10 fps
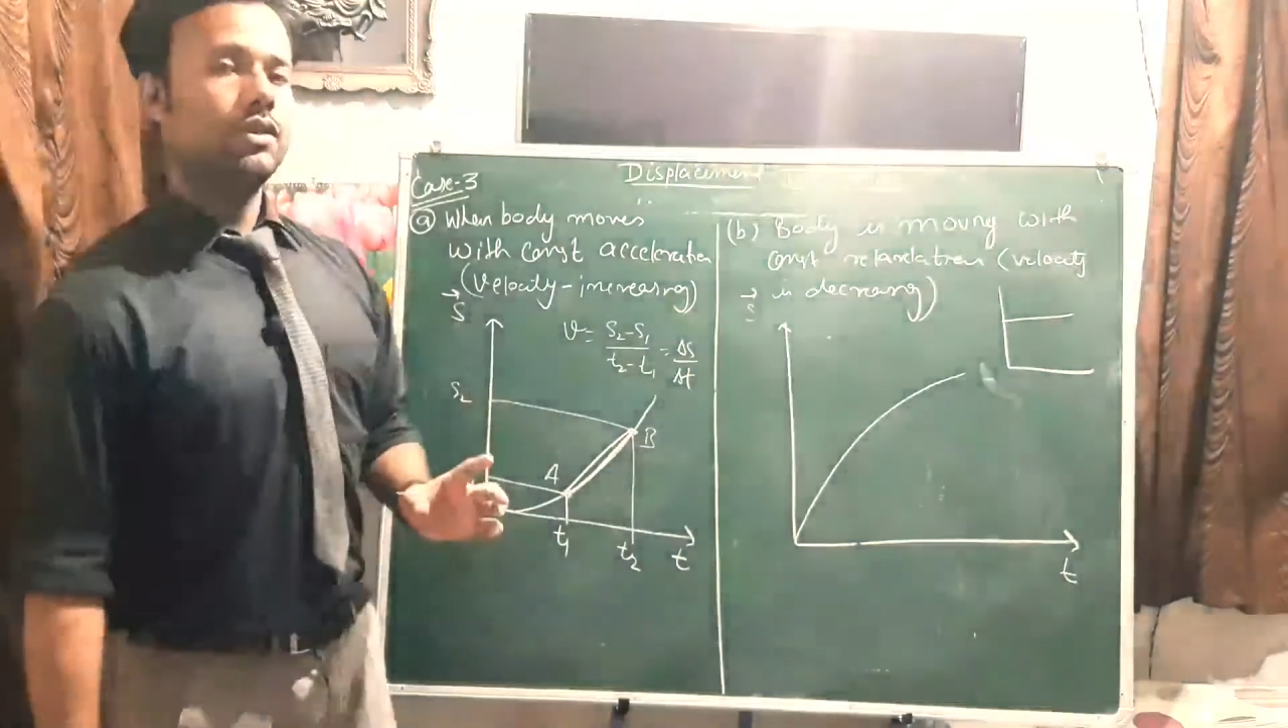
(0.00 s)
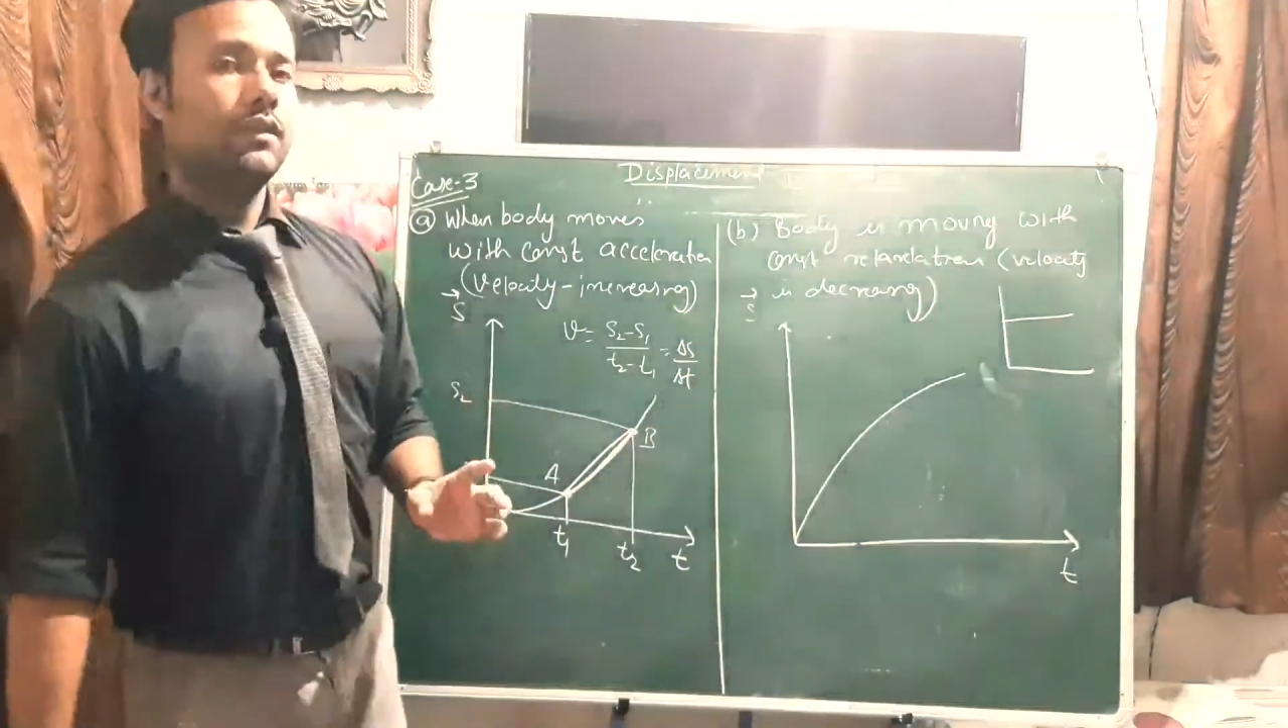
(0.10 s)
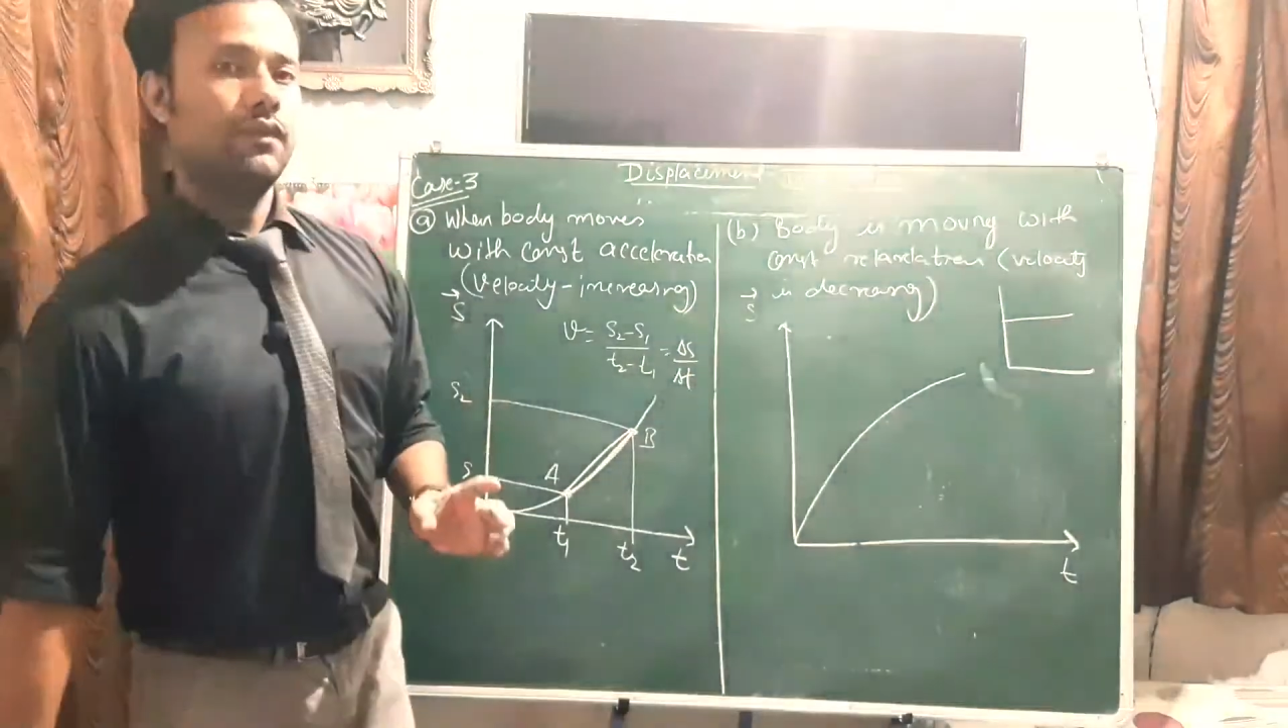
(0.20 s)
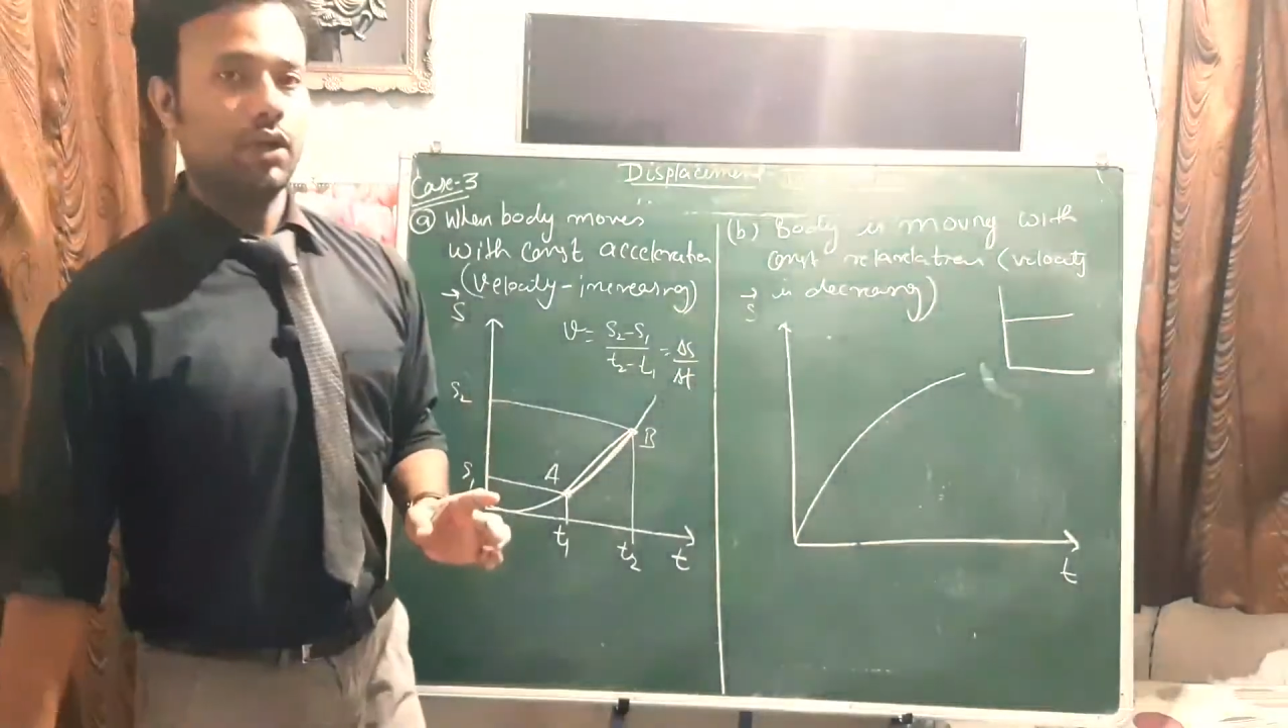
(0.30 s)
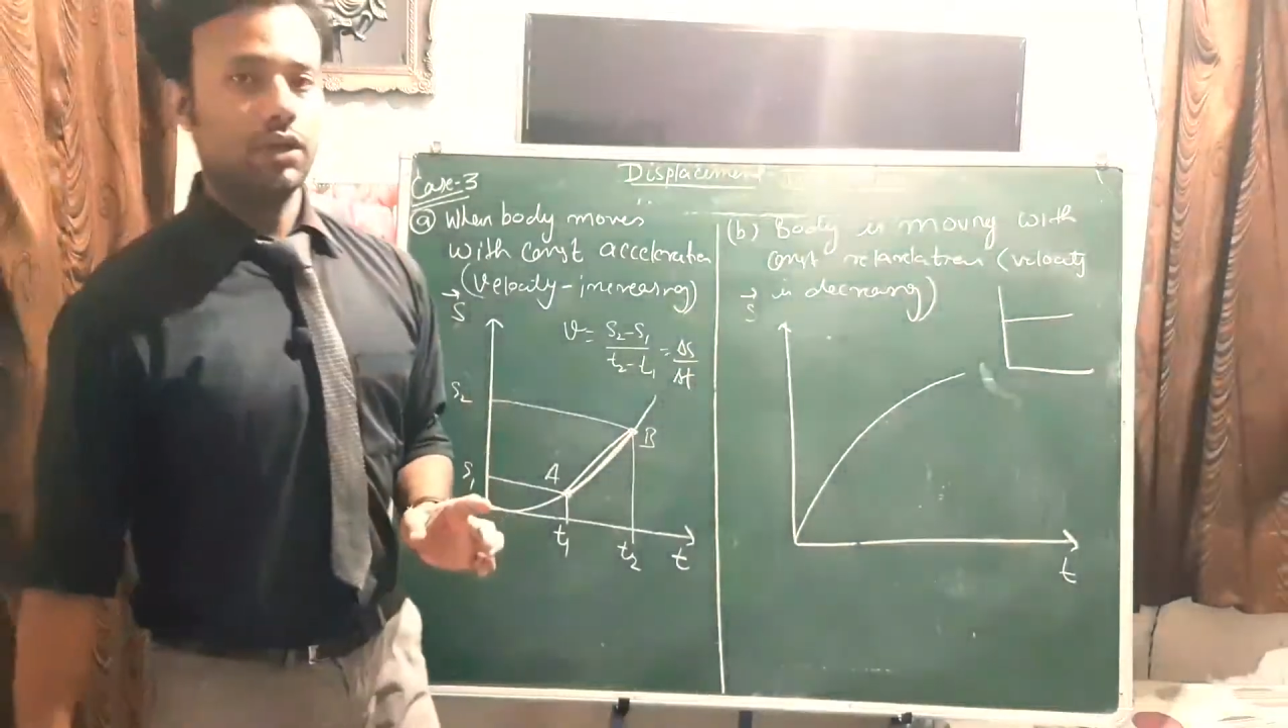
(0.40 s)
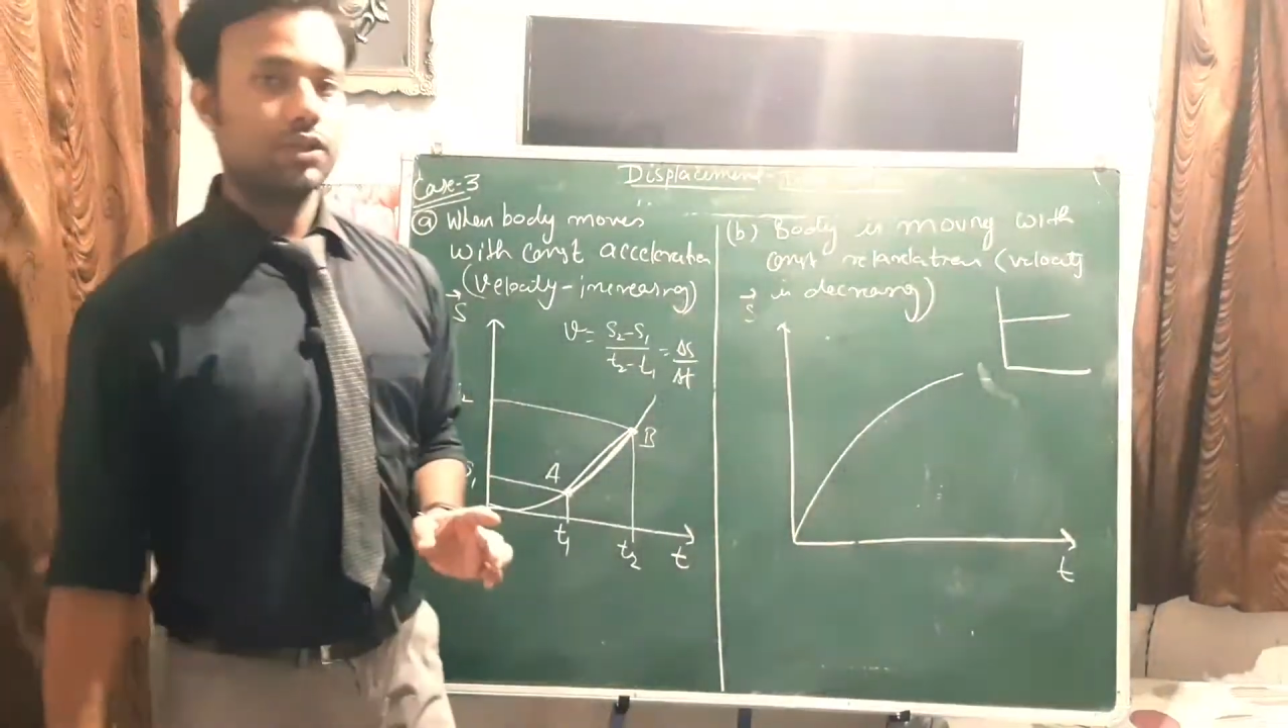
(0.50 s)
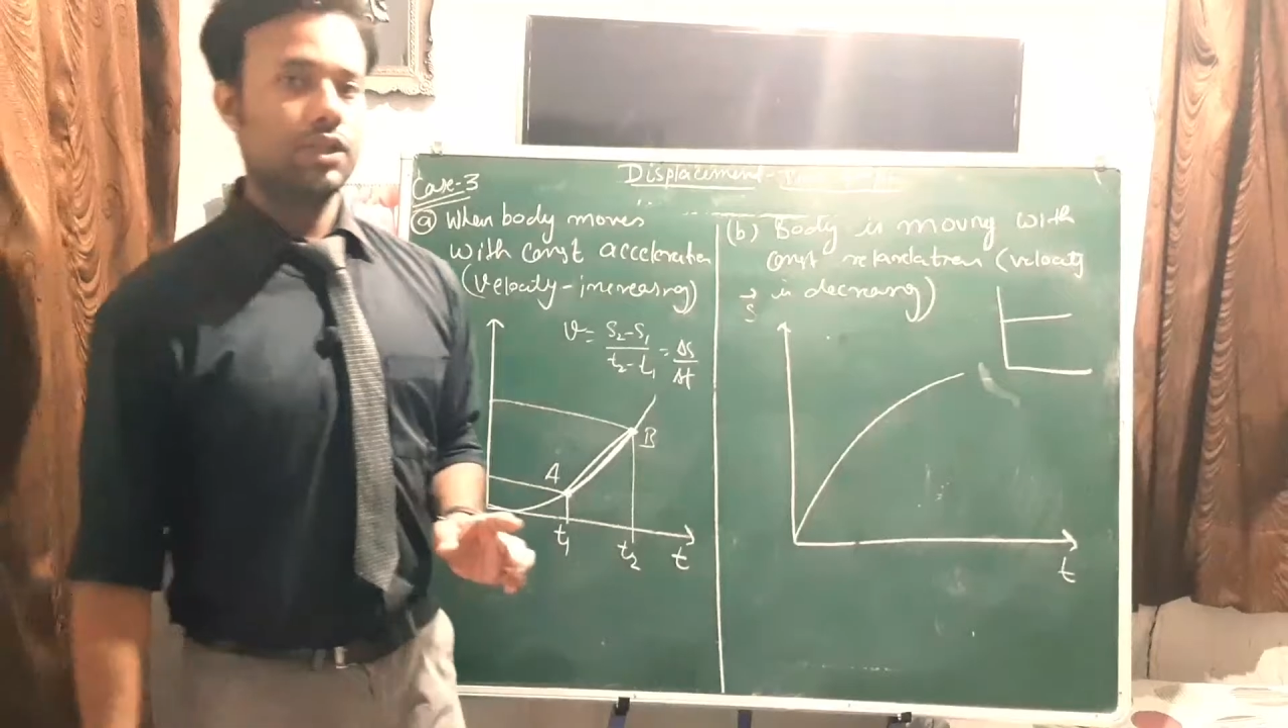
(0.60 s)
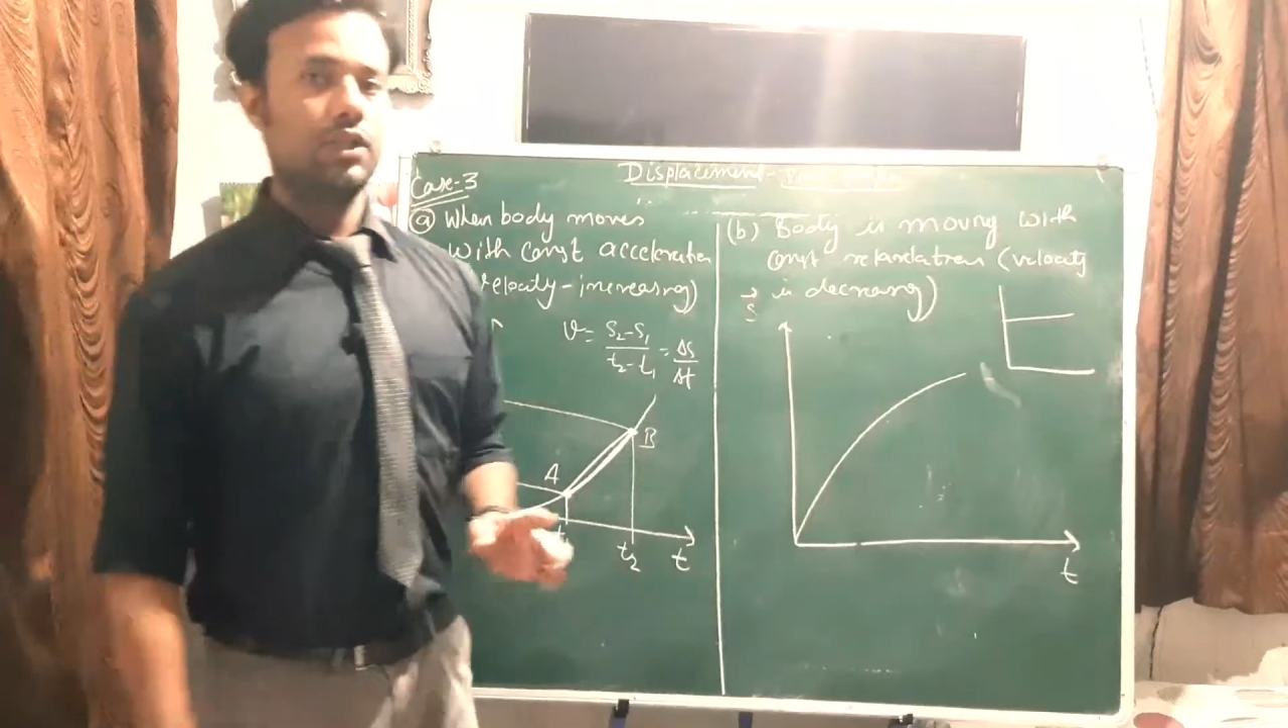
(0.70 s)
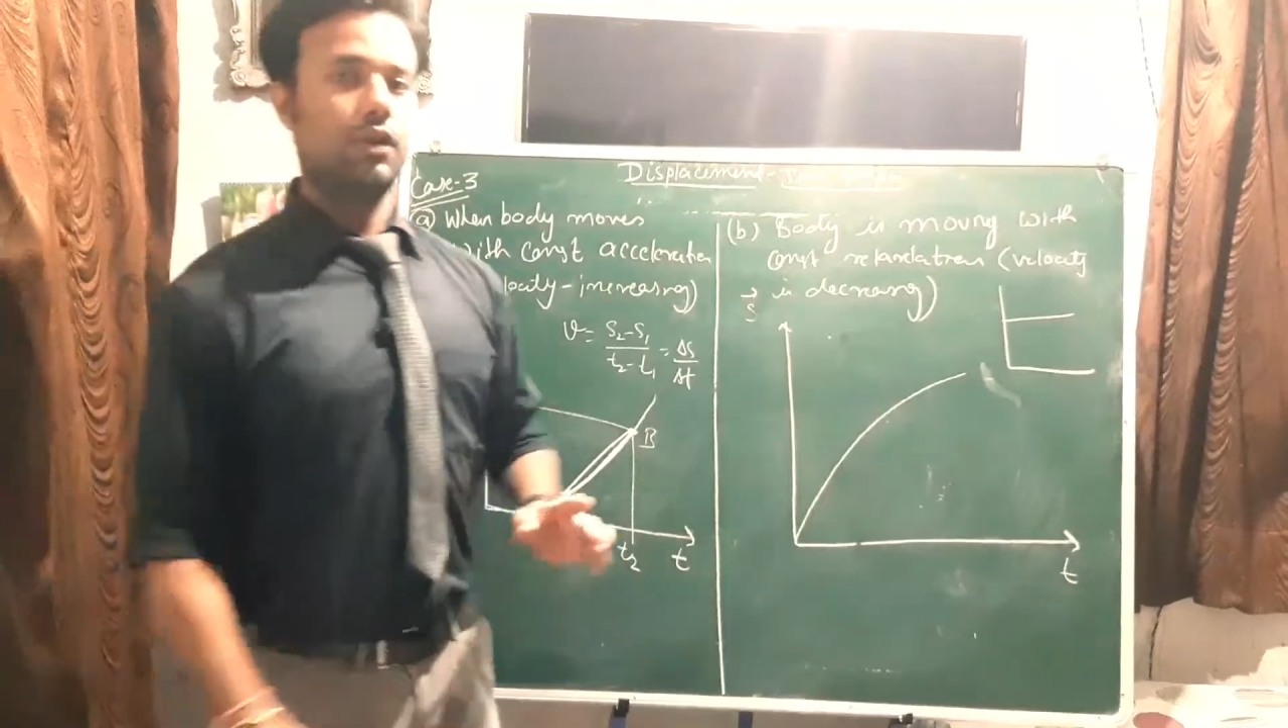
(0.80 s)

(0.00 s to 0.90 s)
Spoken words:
the velocity